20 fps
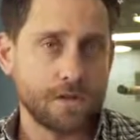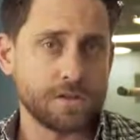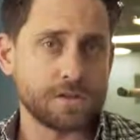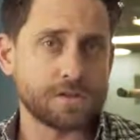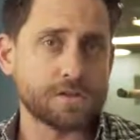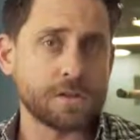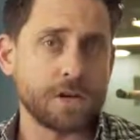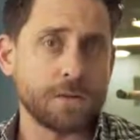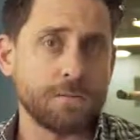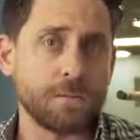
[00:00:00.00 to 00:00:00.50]

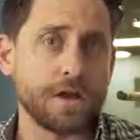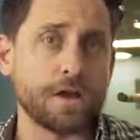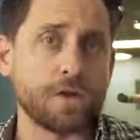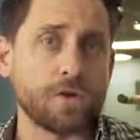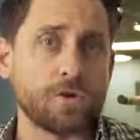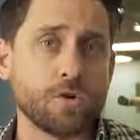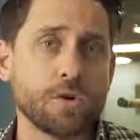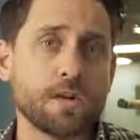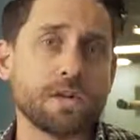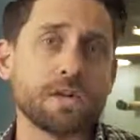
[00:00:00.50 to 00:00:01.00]
Let's talk
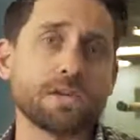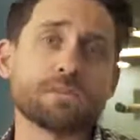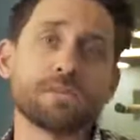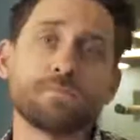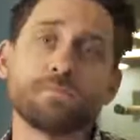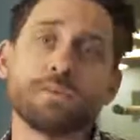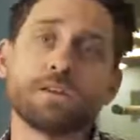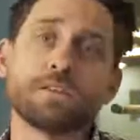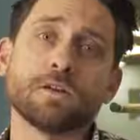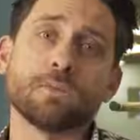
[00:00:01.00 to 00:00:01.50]
about your need
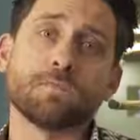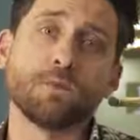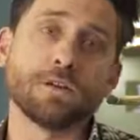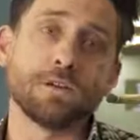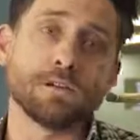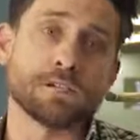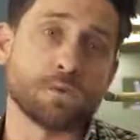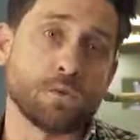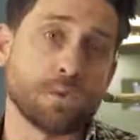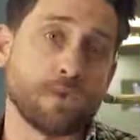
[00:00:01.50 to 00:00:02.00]
to be in the
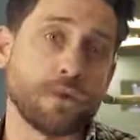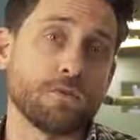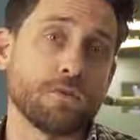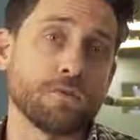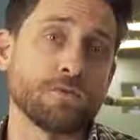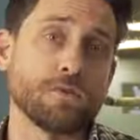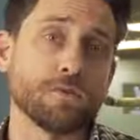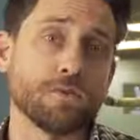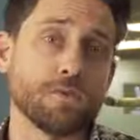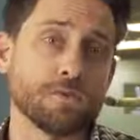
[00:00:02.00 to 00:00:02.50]
place where they're
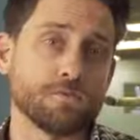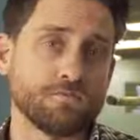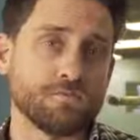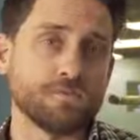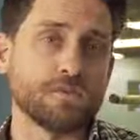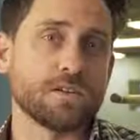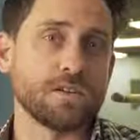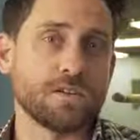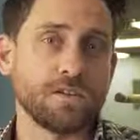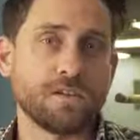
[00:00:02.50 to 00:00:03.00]

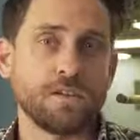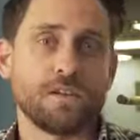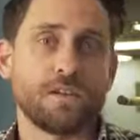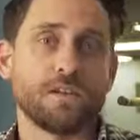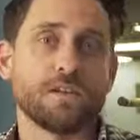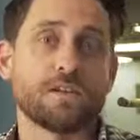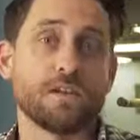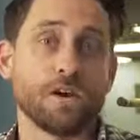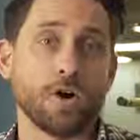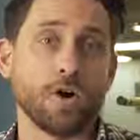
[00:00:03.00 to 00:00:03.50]
reviewing
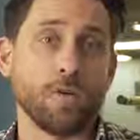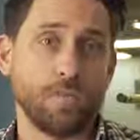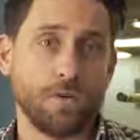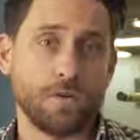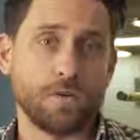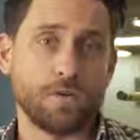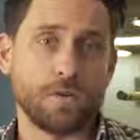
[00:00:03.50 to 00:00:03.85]
Yelp.